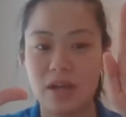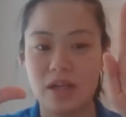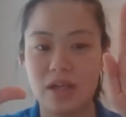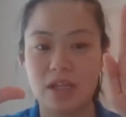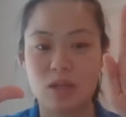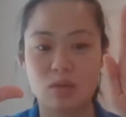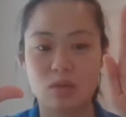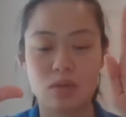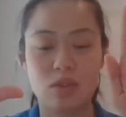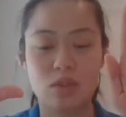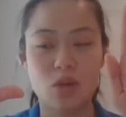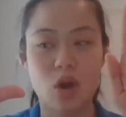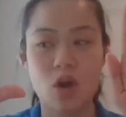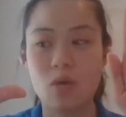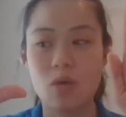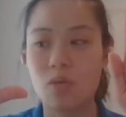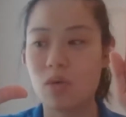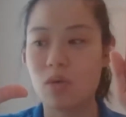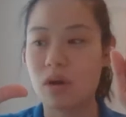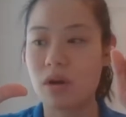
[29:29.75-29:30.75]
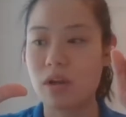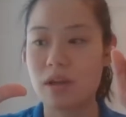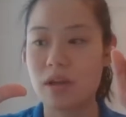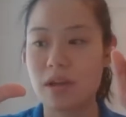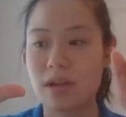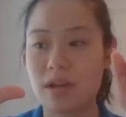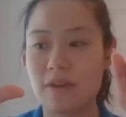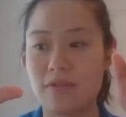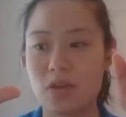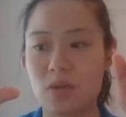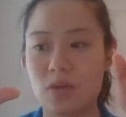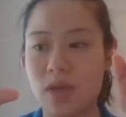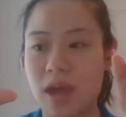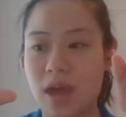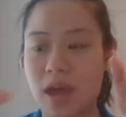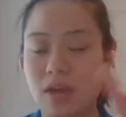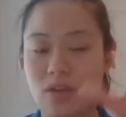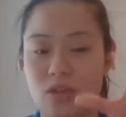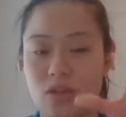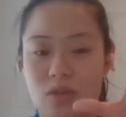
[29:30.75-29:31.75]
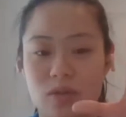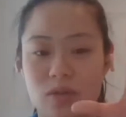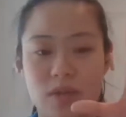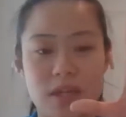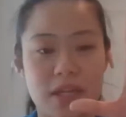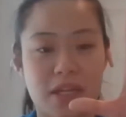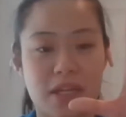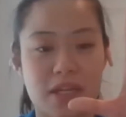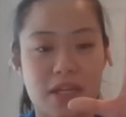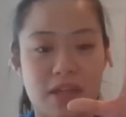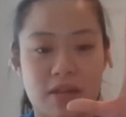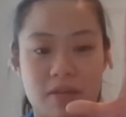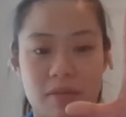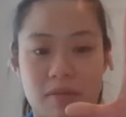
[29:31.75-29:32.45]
So don't worry if you can't do this